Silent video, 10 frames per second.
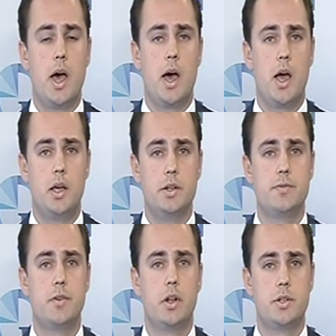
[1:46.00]

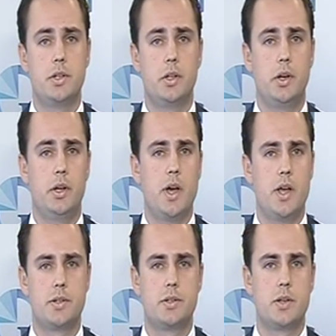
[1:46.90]
volatility
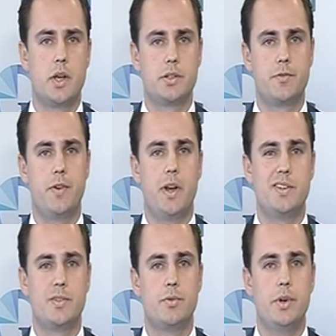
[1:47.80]
as the
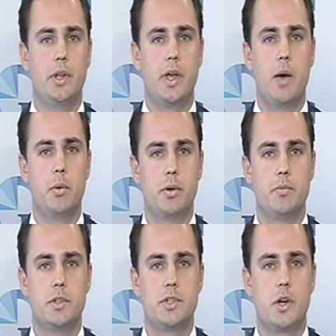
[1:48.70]
Fed isn't really
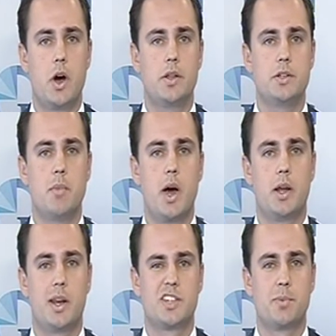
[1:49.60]
able to guide these
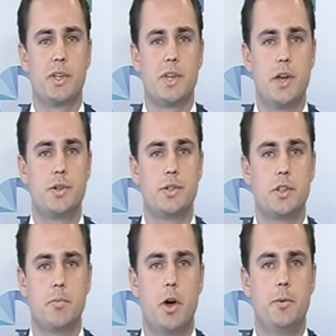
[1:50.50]
market expectations
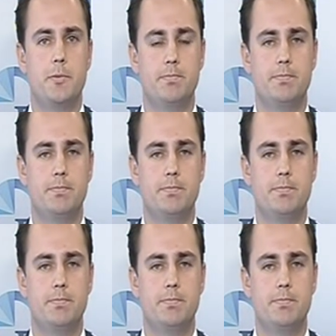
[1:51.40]
at the moment.